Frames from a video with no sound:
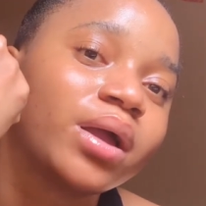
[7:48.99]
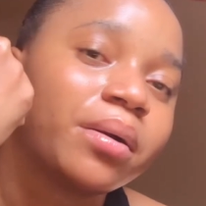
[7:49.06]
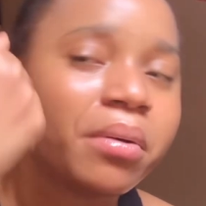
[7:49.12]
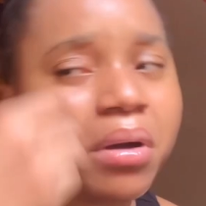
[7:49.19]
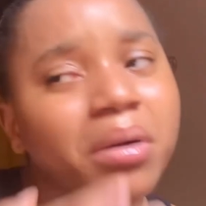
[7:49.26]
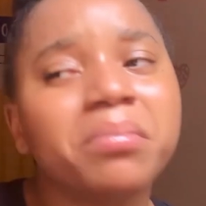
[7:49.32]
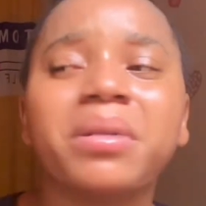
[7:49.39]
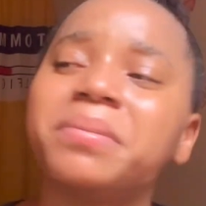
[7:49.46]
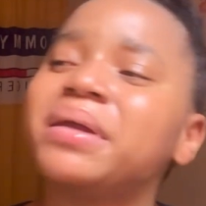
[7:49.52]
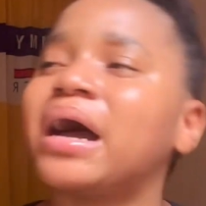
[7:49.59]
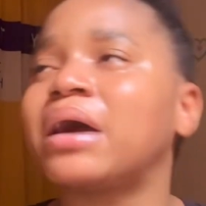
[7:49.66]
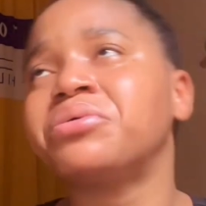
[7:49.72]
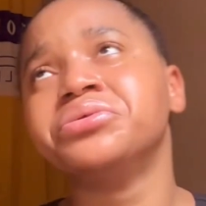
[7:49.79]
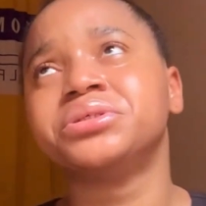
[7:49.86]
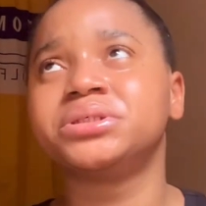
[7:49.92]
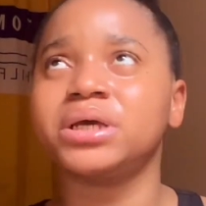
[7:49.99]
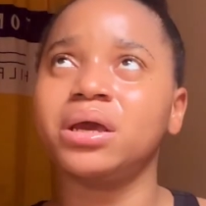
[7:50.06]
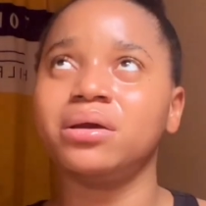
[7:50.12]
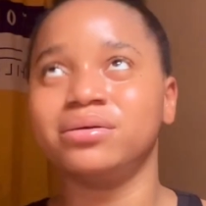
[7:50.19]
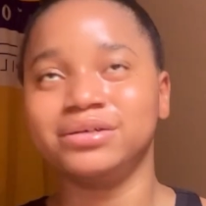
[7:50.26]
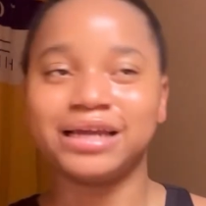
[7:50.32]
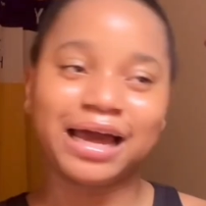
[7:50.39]
Well, maybe I could
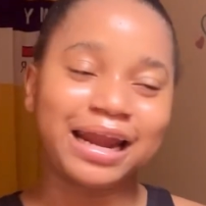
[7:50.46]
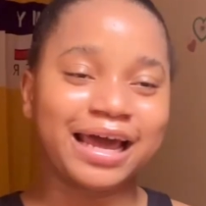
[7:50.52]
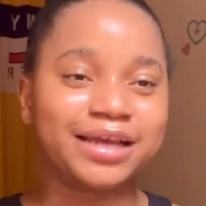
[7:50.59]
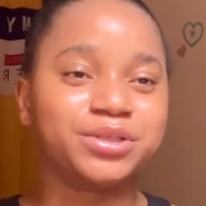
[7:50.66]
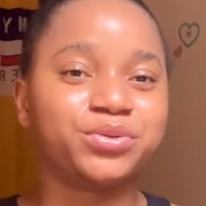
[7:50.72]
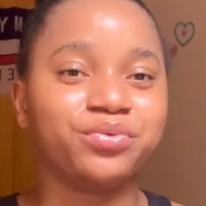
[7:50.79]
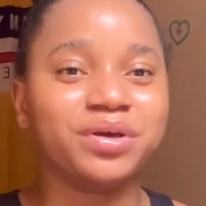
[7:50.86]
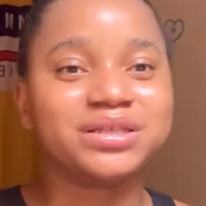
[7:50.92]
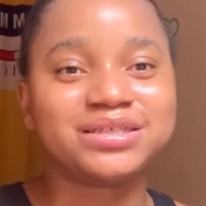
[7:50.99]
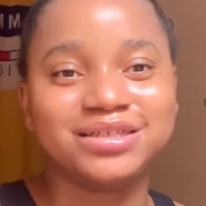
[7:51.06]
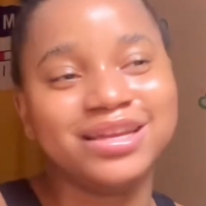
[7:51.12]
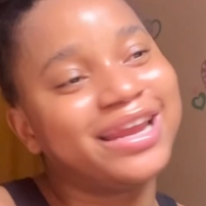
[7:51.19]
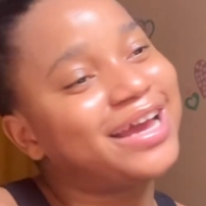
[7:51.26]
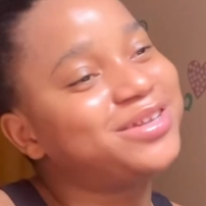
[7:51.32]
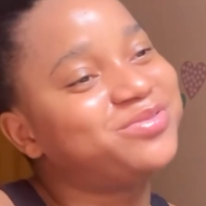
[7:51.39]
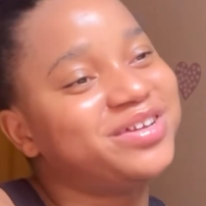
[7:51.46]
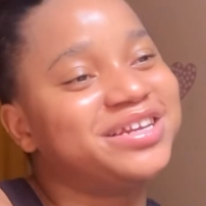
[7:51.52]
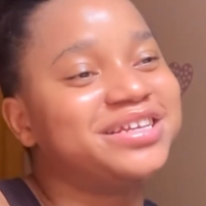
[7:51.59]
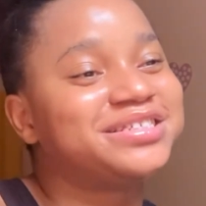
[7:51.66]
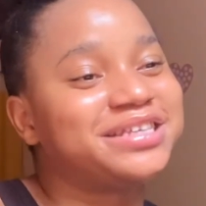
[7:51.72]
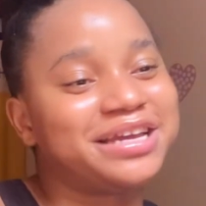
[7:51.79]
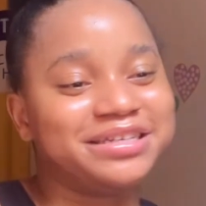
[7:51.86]
say they are lightweight. The lightweight
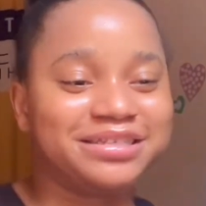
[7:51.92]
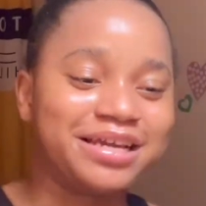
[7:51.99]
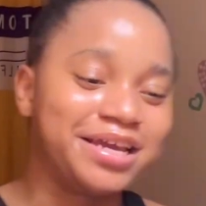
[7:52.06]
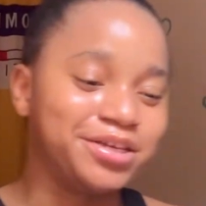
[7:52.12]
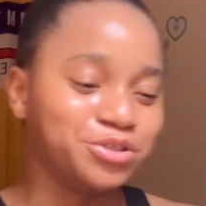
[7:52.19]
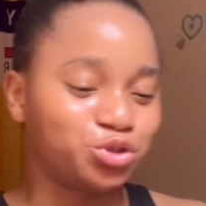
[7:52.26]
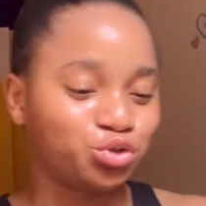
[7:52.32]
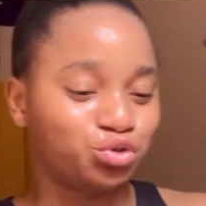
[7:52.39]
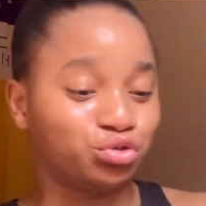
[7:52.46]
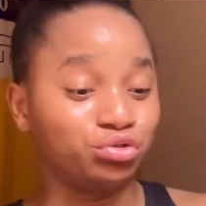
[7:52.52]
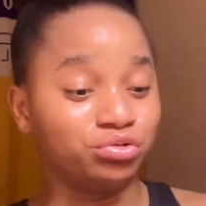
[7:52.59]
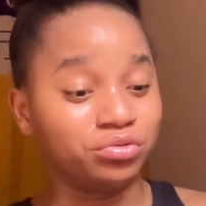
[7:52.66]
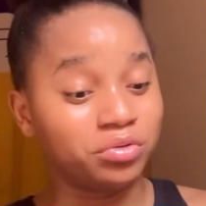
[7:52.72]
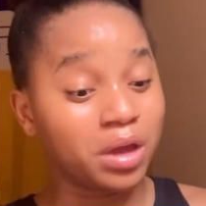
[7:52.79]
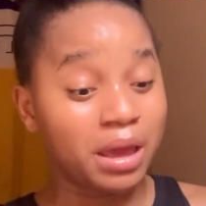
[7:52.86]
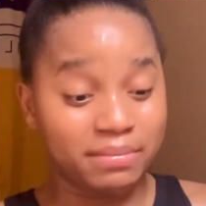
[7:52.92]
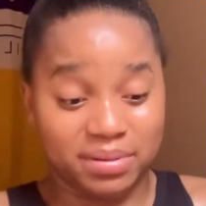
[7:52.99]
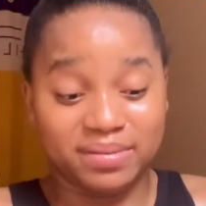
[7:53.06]
they said there is true.